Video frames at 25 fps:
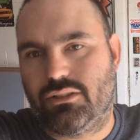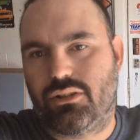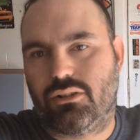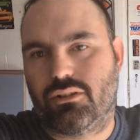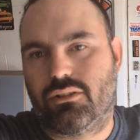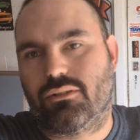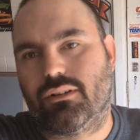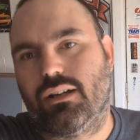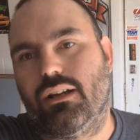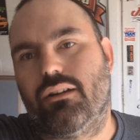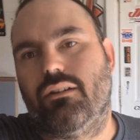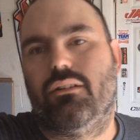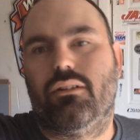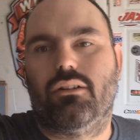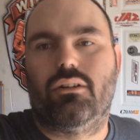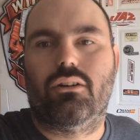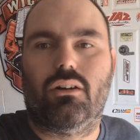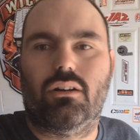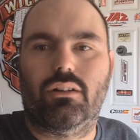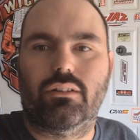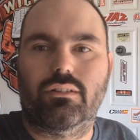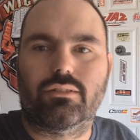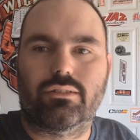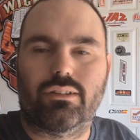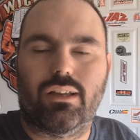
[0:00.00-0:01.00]
turn around in a
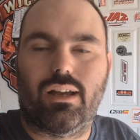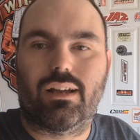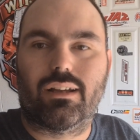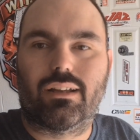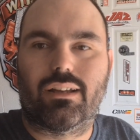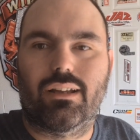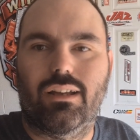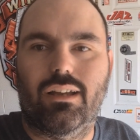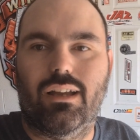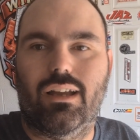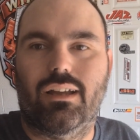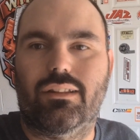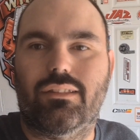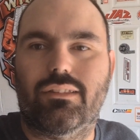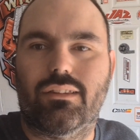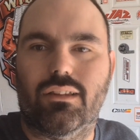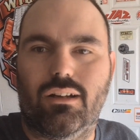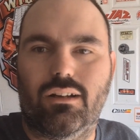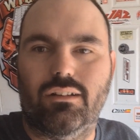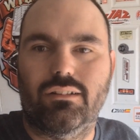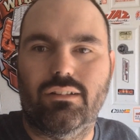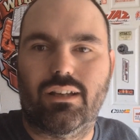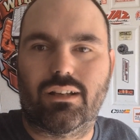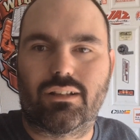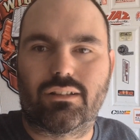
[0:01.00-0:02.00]
cul-de-sac at
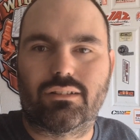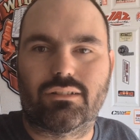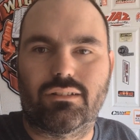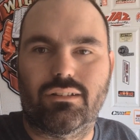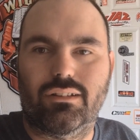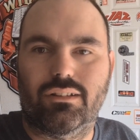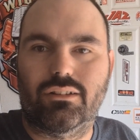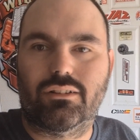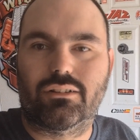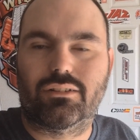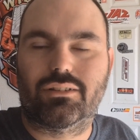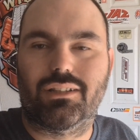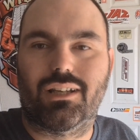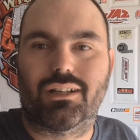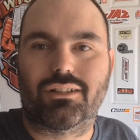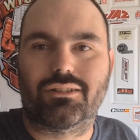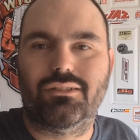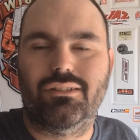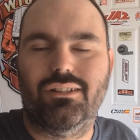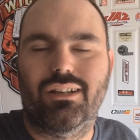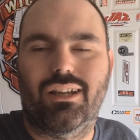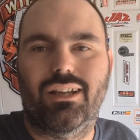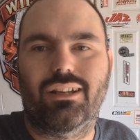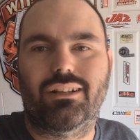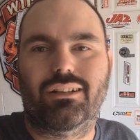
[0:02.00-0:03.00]
the next
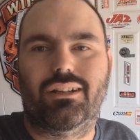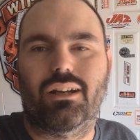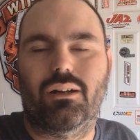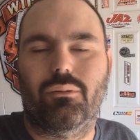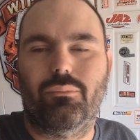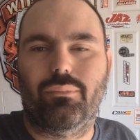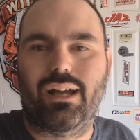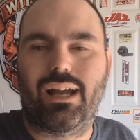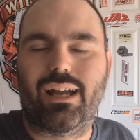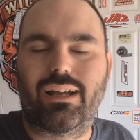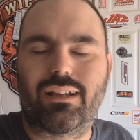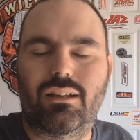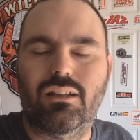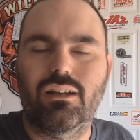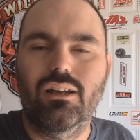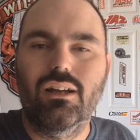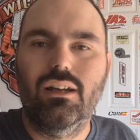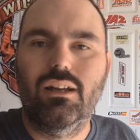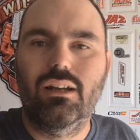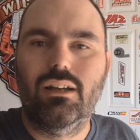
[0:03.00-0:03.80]
intersection and come back,